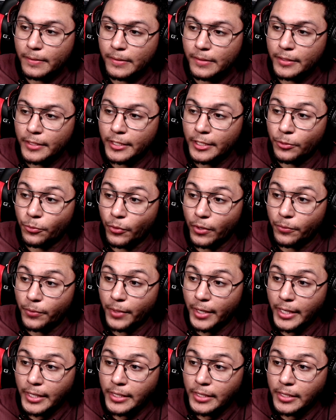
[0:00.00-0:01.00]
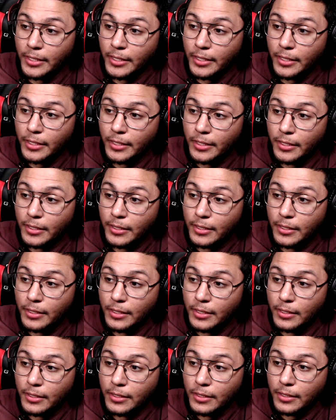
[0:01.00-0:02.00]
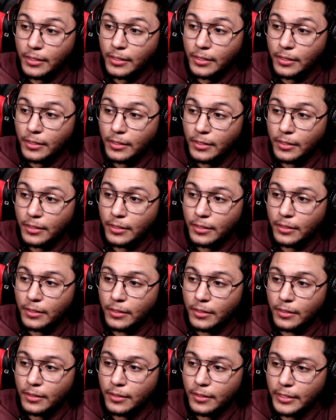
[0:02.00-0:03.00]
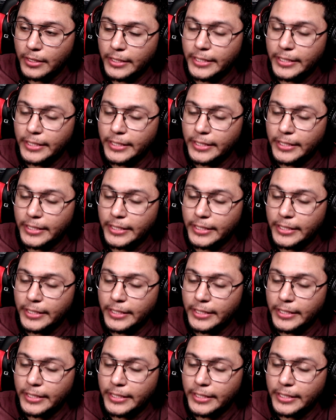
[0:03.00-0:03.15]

to be balance more frequently, more aggressively,